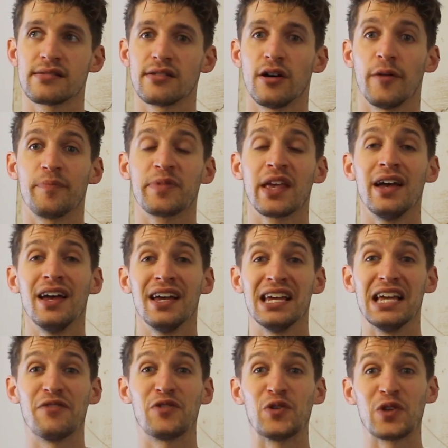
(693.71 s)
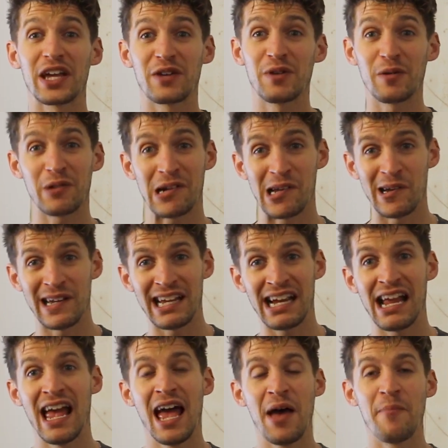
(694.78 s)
So if you like what we're doing,